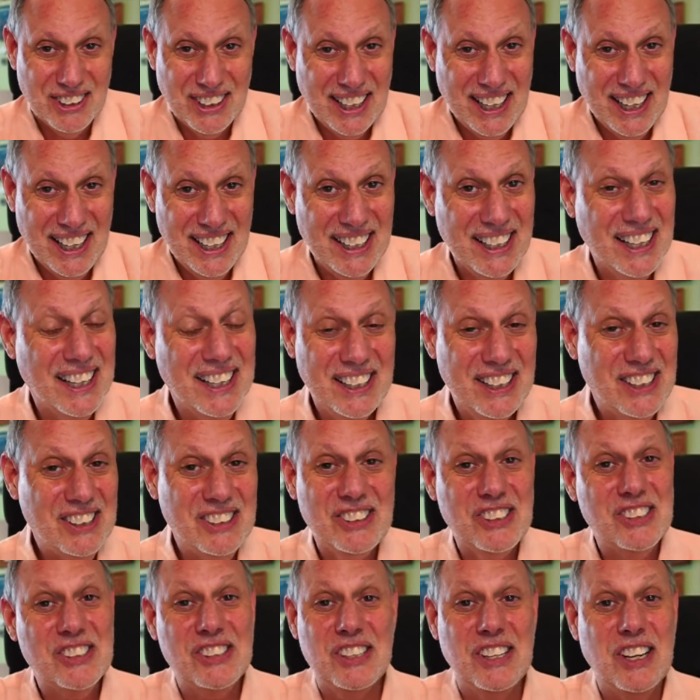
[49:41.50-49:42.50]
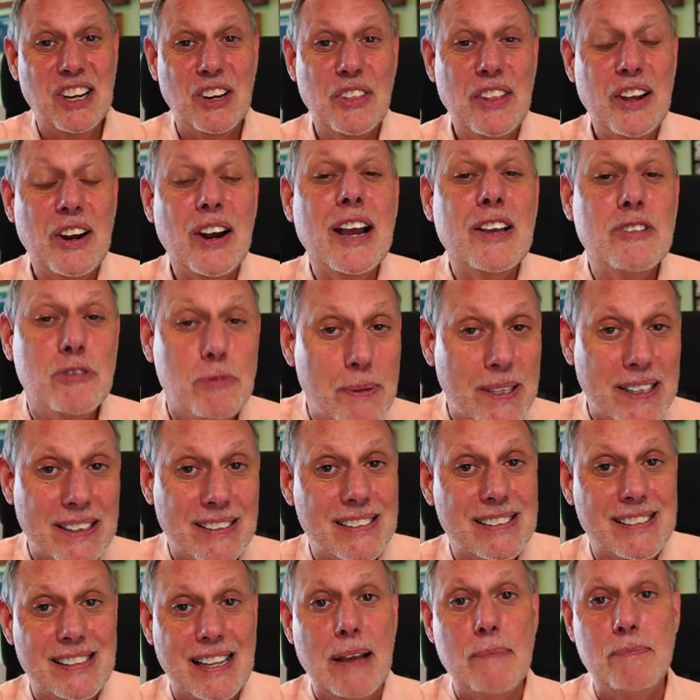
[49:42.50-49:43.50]
Okay, there's just you know there has been
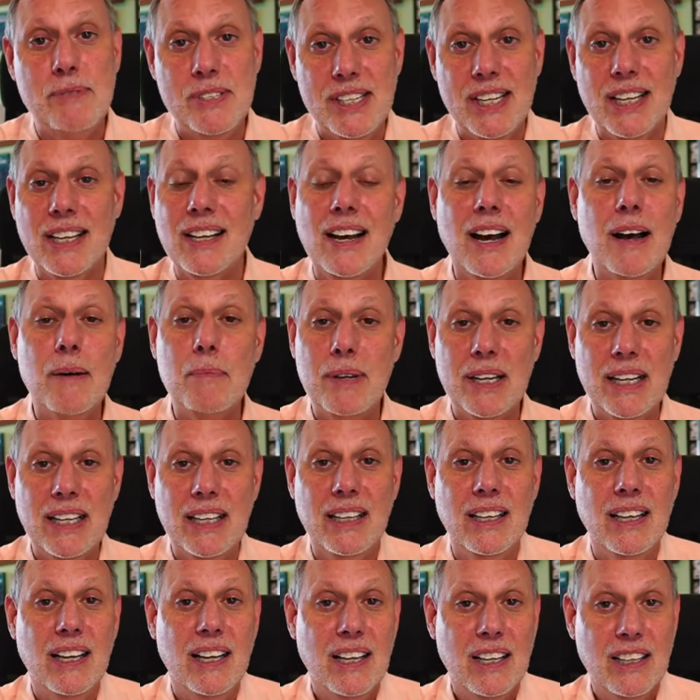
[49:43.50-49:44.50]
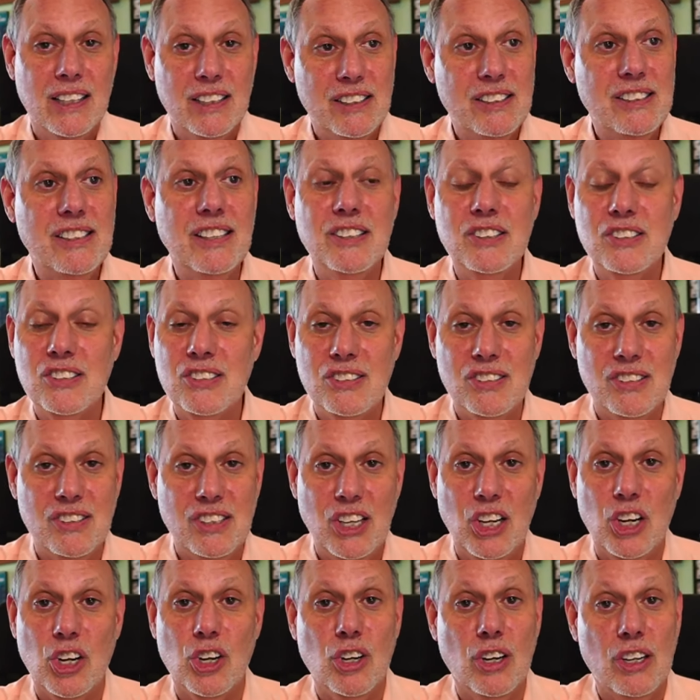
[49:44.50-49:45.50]
slapstick comedy since
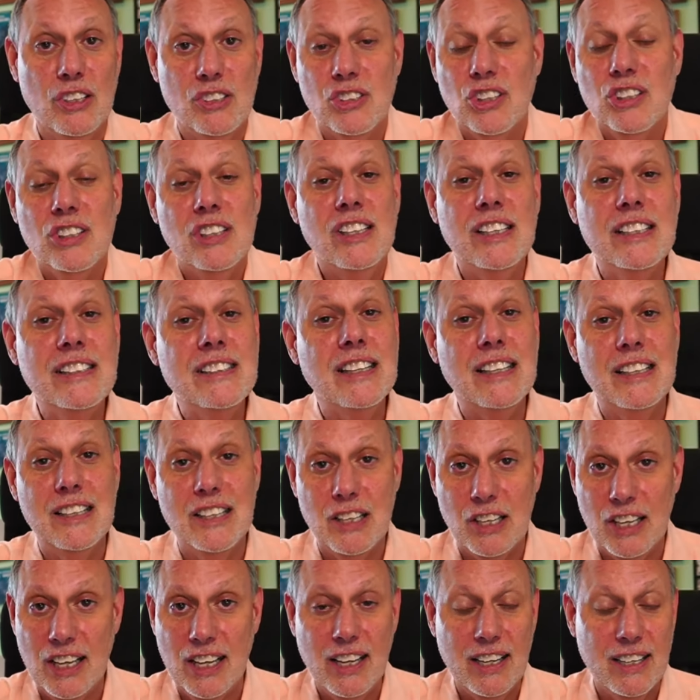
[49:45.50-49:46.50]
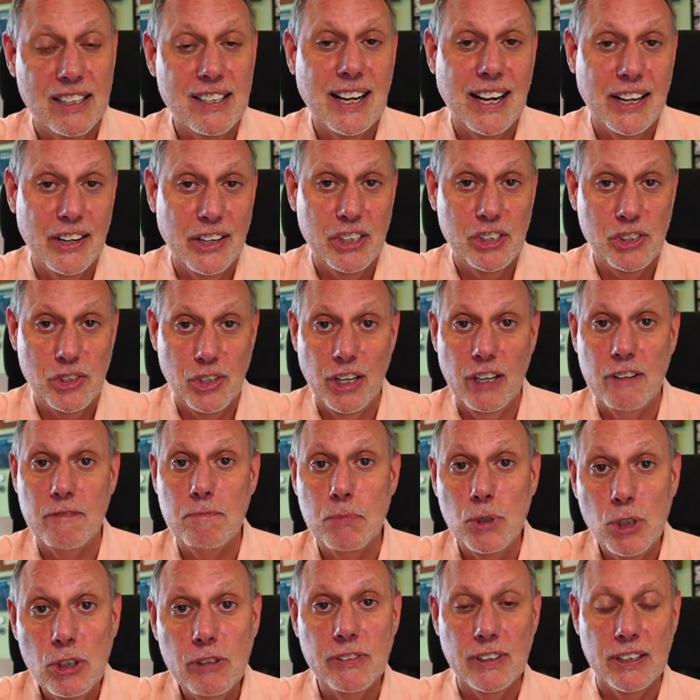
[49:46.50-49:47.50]
the or certainly in the entire history of
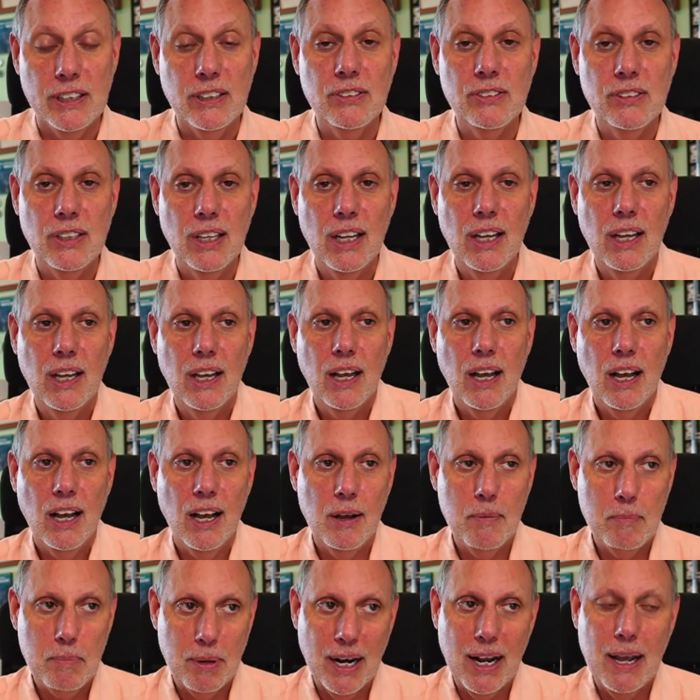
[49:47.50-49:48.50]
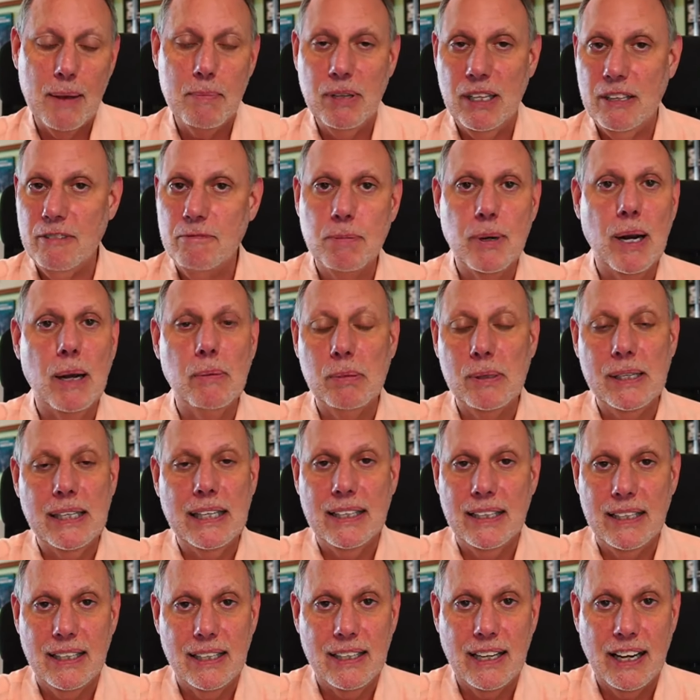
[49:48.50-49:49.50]
movies, um, but I believe probably
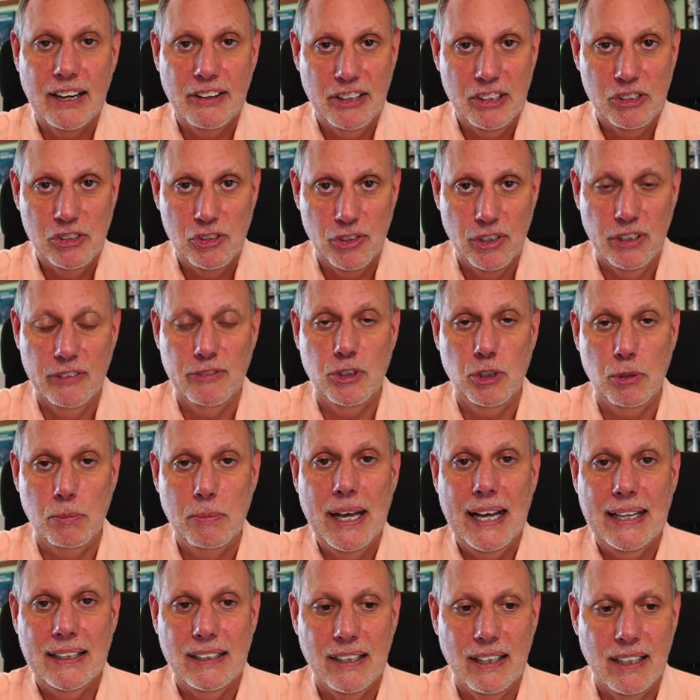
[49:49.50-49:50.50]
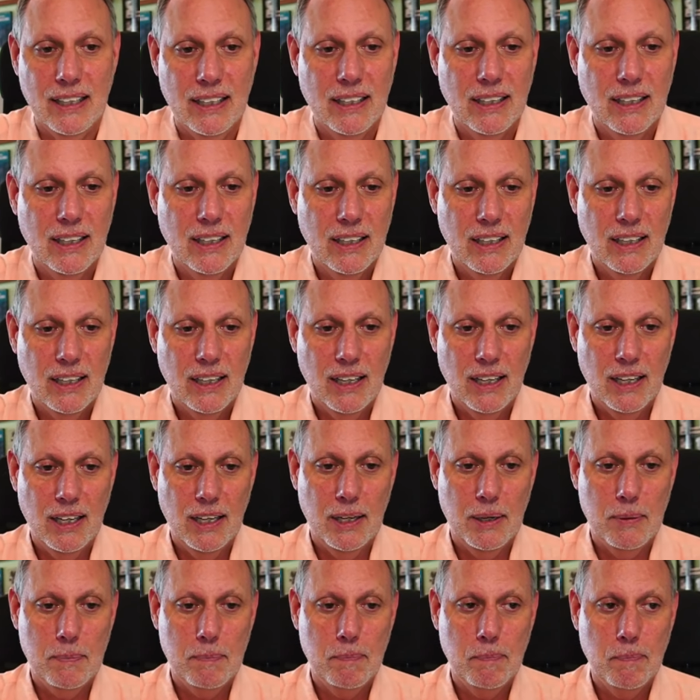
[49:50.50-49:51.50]
in the entire history of humanity.
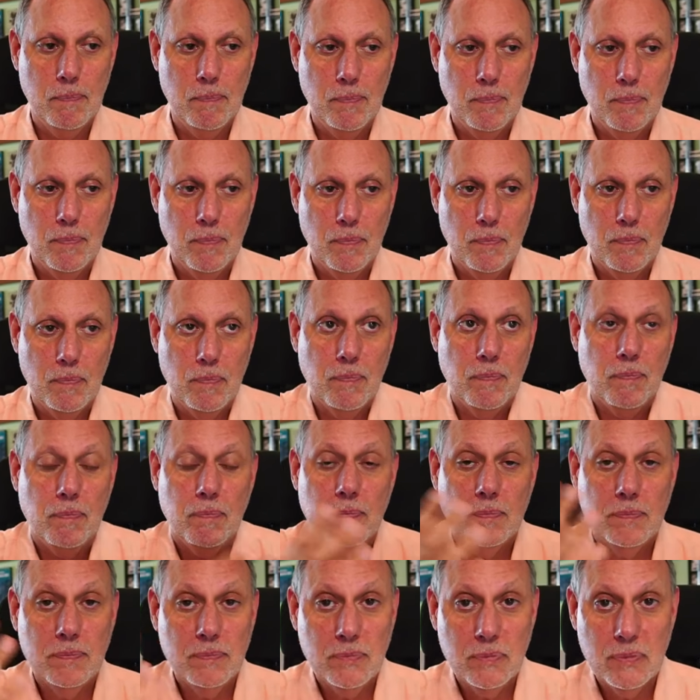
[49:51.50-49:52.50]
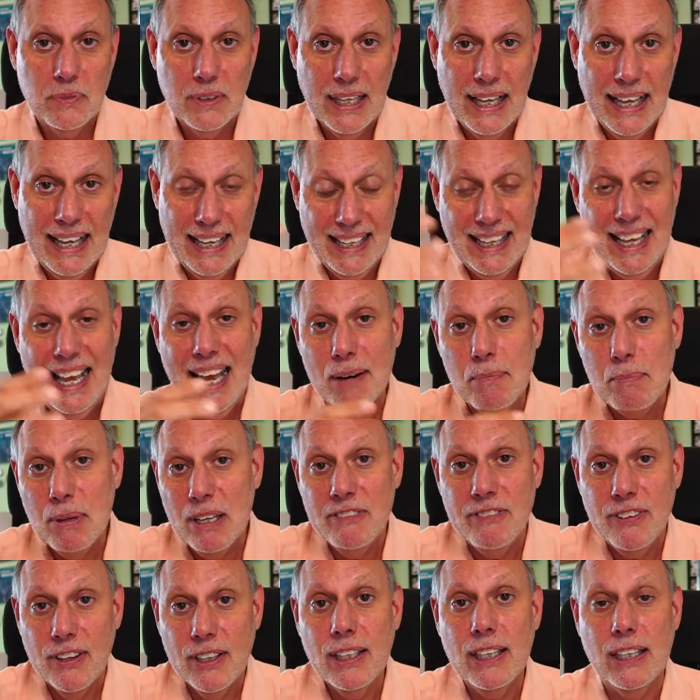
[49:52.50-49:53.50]
Um, it can
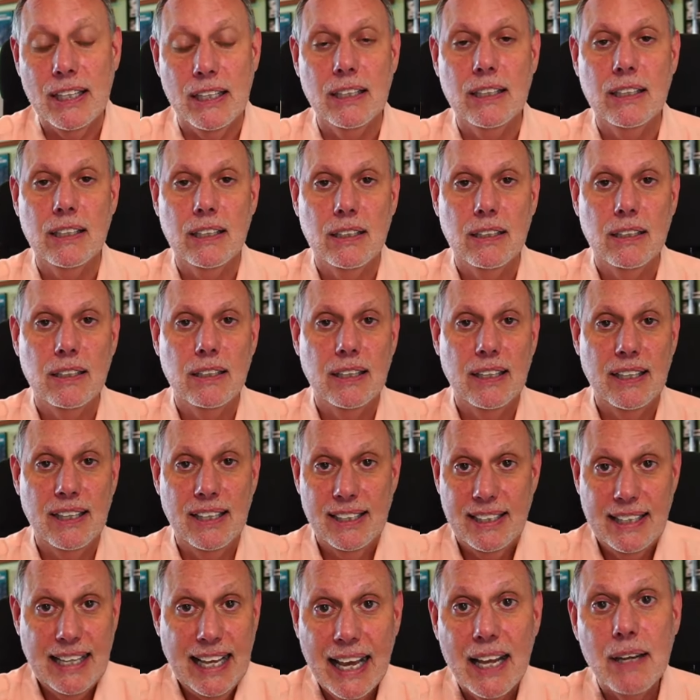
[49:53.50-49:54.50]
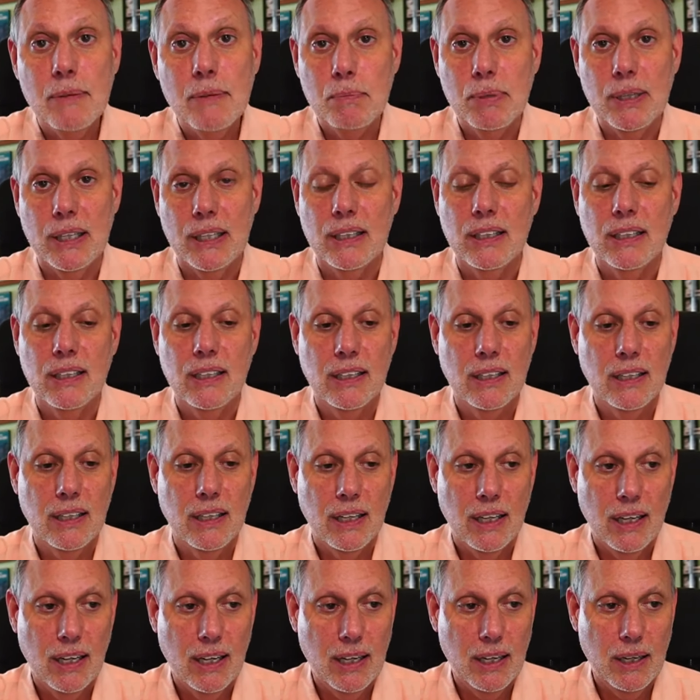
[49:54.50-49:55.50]
be funny. It can be.
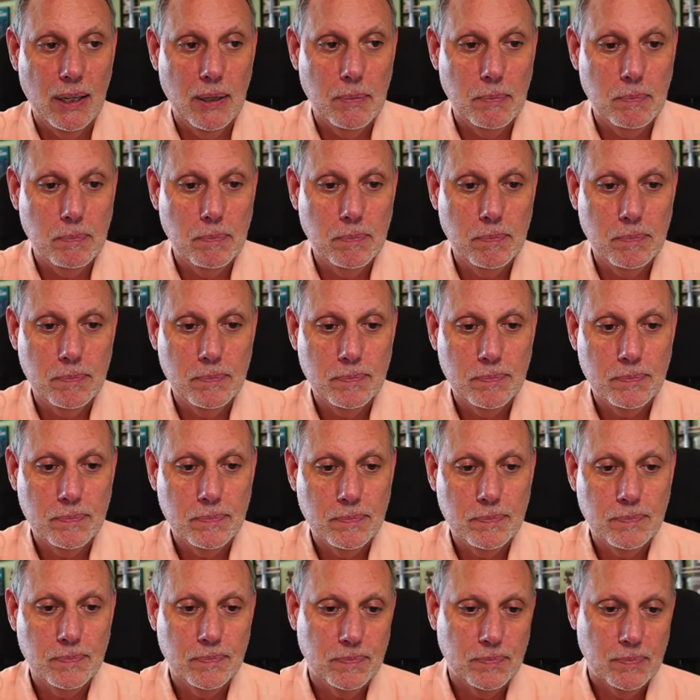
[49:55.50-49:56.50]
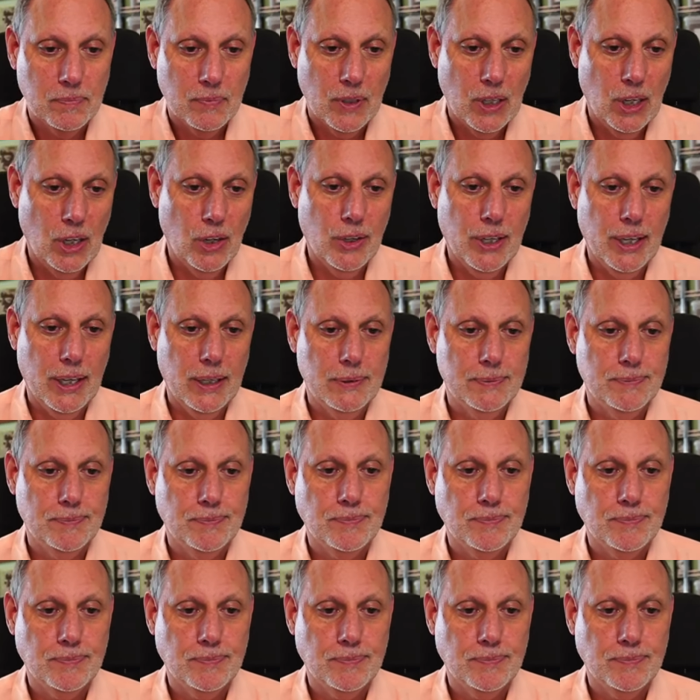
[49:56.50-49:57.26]
Um, okay.